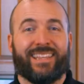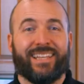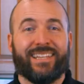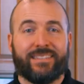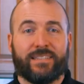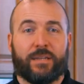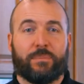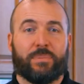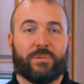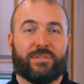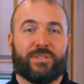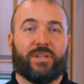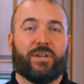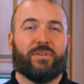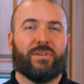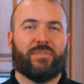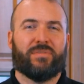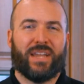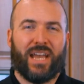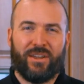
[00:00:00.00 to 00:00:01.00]
In this
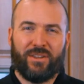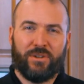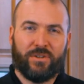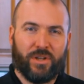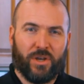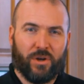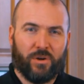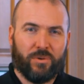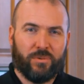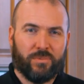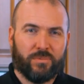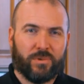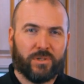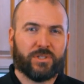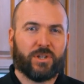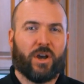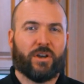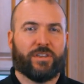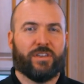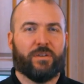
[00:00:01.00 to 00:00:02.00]
episode of Now You Know, we're
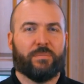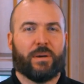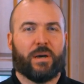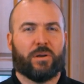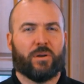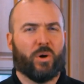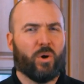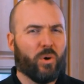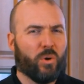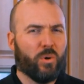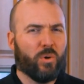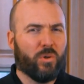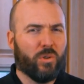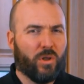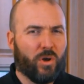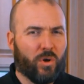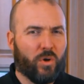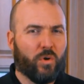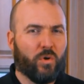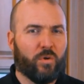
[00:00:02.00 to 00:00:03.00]
talking about
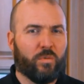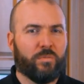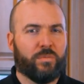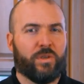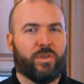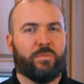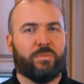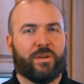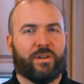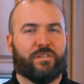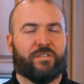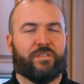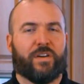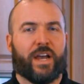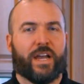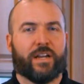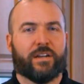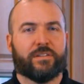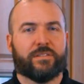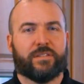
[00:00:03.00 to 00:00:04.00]
whole home
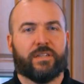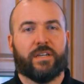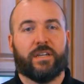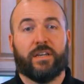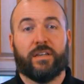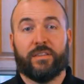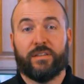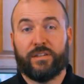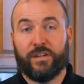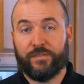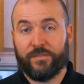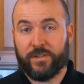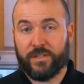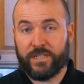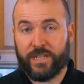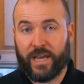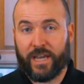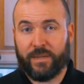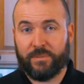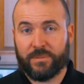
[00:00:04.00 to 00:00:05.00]
humidifiers, the different
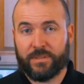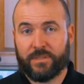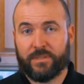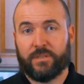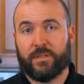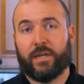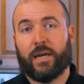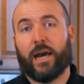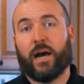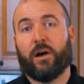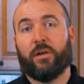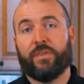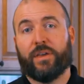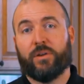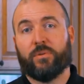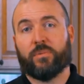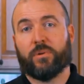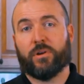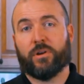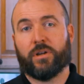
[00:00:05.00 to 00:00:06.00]
types, how
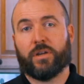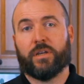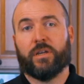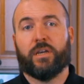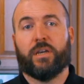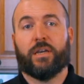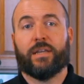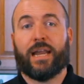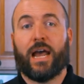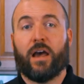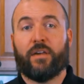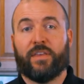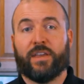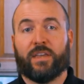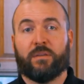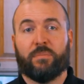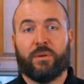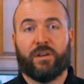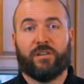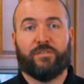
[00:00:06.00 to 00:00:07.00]
they work, and how they
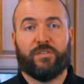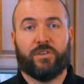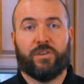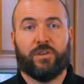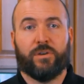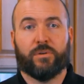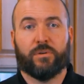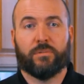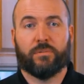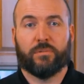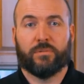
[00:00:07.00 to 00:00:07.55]
can benefit you.